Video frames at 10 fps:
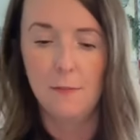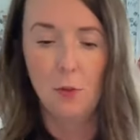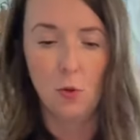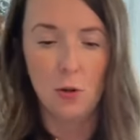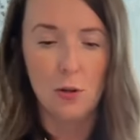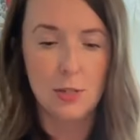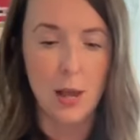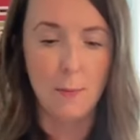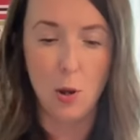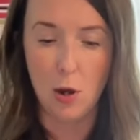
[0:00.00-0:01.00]
florals
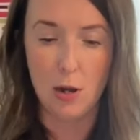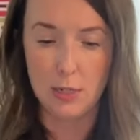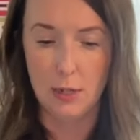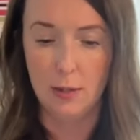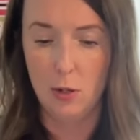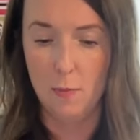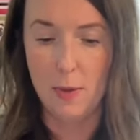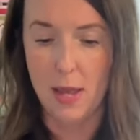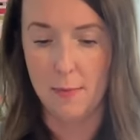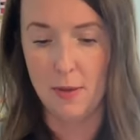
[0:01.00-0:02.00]
apart a little
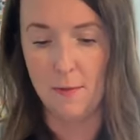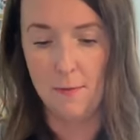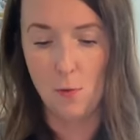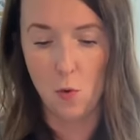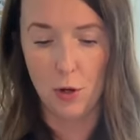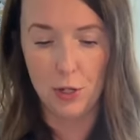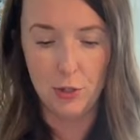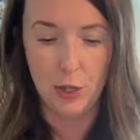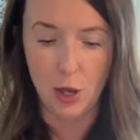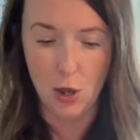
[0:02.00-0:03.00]
bit before
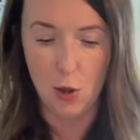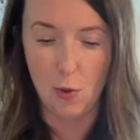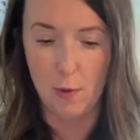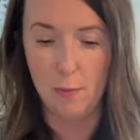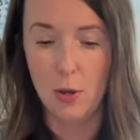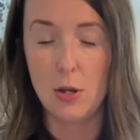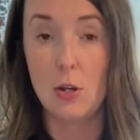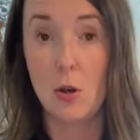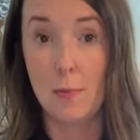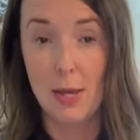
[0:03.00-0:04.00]
you go
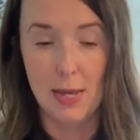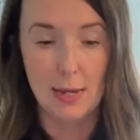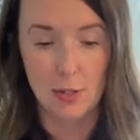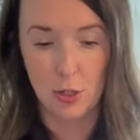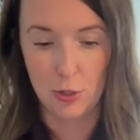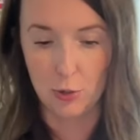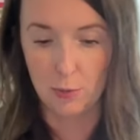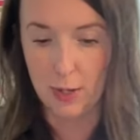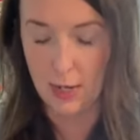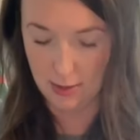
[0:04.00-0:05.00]
putting them into your
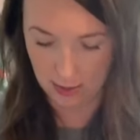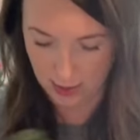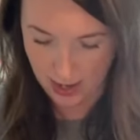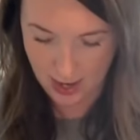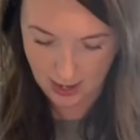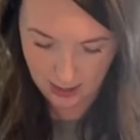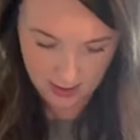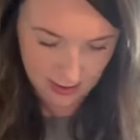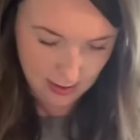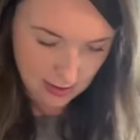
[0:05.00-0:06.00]
wreath, okay?
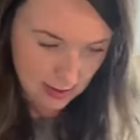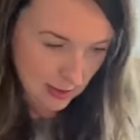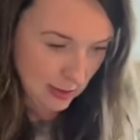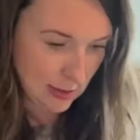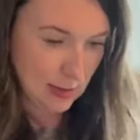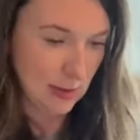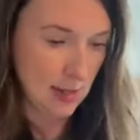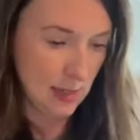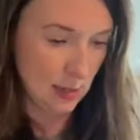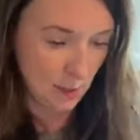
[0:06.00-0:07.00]

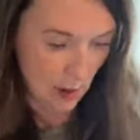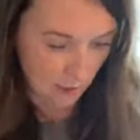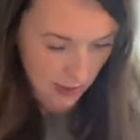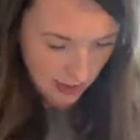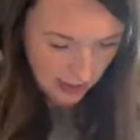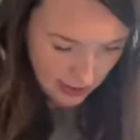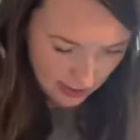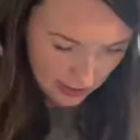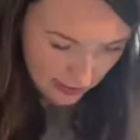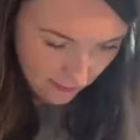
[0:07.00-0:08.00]
This spot right
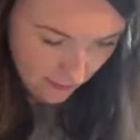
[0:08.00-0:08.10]
here is